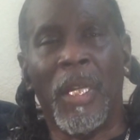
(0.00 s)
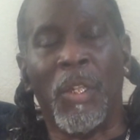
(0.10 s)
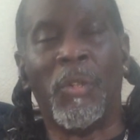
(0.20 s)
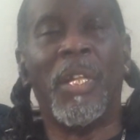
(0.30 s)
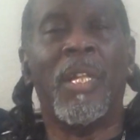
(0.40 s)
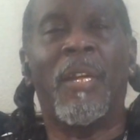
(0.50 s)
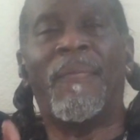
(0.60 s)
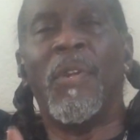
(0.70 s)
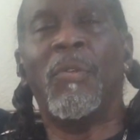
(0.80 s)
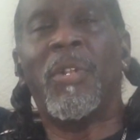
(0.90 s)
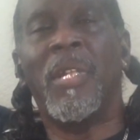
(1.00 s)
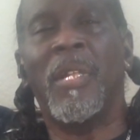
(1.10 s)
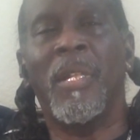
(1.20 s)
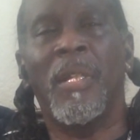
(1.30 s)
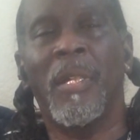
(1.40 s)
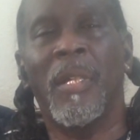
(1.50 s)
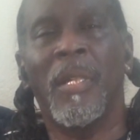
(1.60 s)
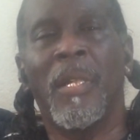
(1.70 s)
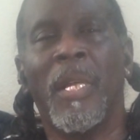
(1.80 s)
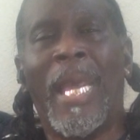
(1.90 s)
You see the confusion?
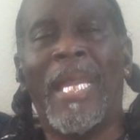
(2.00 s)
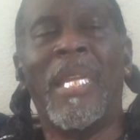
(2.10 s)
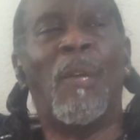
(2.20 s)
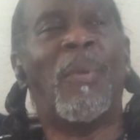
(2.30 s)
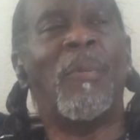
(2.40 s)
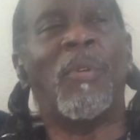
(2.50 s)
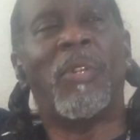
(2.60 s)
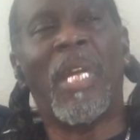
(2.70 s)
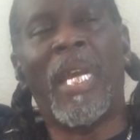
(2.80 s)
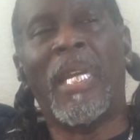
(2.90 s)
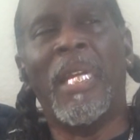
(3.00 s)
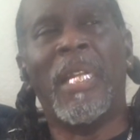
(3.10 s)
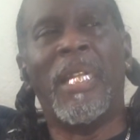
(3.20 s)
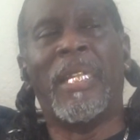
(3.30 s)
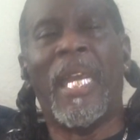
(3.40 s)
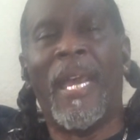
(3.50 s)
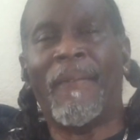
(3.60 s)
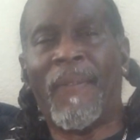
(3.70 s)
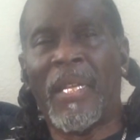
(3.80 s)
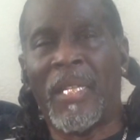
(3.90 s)
And then people say that they
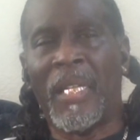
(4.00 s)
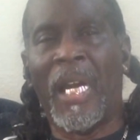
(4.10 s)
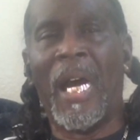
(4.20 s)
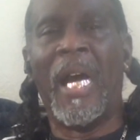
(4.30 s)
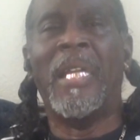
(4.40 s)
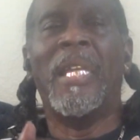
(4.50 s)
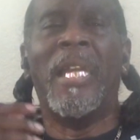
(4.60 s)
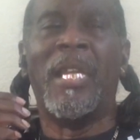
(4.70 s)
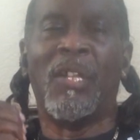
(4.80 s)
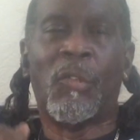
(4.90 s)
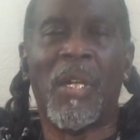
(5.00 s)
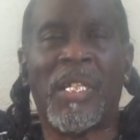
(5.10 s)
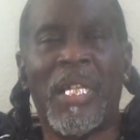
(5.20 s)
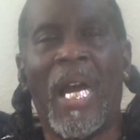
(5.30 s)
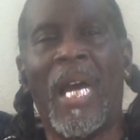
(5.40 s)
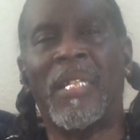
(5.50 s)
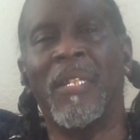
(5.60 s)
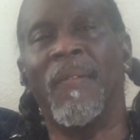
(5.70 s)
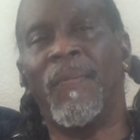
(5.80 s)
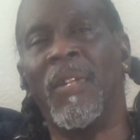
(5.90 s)
have faith in God and they trust God to
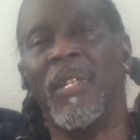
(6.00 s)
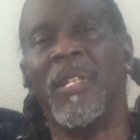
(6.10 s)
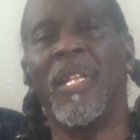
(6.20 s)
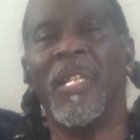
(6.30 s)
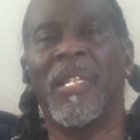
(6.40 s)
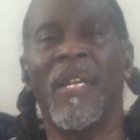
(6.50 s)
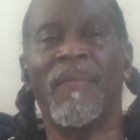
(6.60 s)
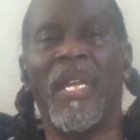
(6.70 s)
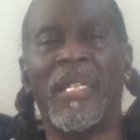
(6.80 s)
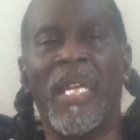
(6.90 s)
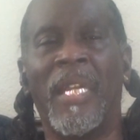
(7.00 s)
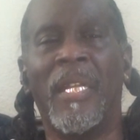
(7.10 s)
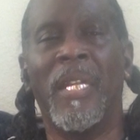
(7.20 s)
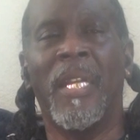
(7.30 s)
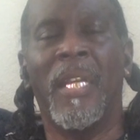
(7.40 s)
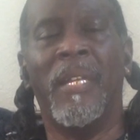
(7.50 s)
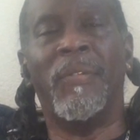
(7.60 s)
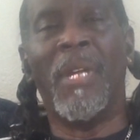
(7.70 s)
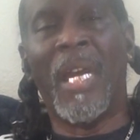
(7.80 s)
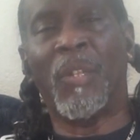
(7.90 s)
the fullest and stuff like that. If
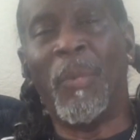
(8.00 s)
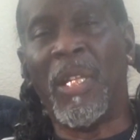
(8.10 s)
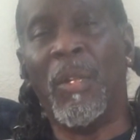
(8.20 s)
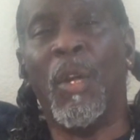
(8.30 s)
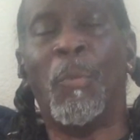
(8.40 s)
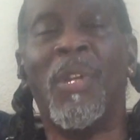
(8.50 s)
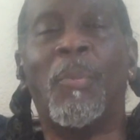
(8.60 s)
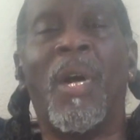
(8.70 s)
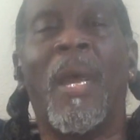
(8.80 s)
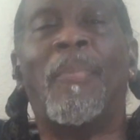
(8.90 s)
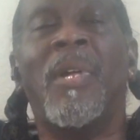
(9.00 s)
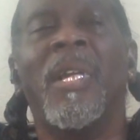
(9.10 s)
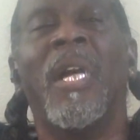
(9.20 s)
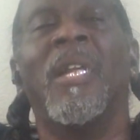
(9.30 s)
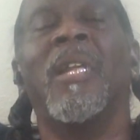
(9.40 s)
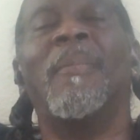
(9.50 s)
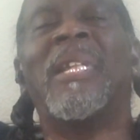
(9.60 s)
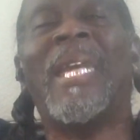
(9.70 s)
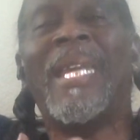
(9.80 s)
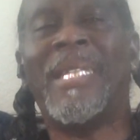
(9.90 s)
you ask me, people have put a
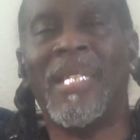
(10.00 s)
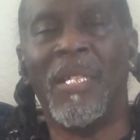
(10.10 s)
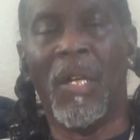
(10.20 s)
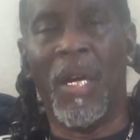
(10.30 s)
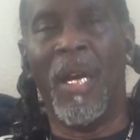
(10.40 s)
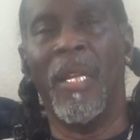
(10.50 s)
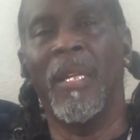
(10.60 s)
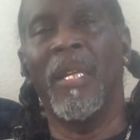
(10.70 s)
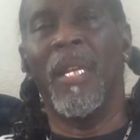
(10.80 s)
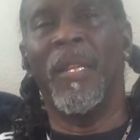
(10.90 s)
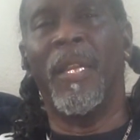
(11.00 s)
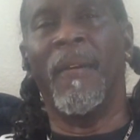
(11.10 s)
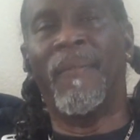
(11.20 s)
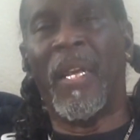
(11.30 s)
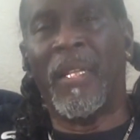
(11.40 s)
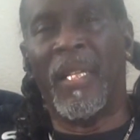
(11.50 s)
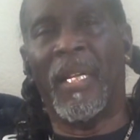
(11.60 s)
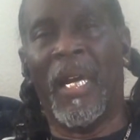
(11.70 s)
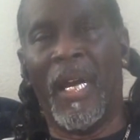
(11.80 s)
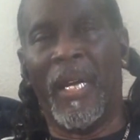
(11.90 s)
limitation on their faith in
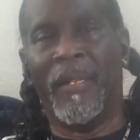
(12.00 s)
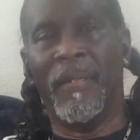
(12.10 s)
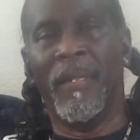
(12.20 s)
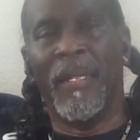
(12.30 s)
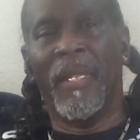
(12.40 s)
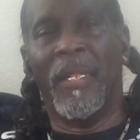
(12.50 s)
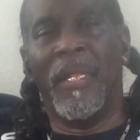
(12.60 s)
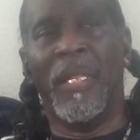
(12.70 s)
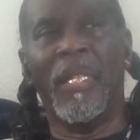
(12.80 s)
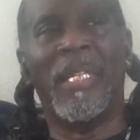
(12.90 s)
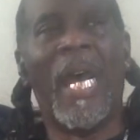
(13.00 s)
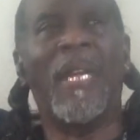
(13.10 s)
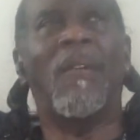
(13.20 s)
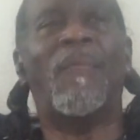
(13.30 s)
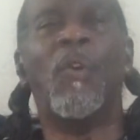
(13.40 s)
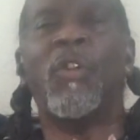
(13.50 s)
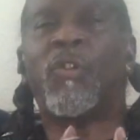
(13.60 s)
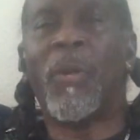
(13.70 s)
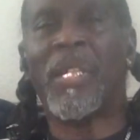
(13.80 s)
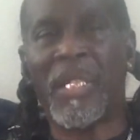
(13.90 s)
God. It's not a full
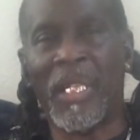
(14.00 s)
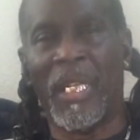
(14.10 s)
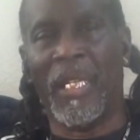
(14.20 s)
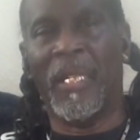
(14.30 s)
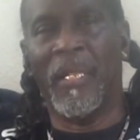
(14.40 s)
trust thing.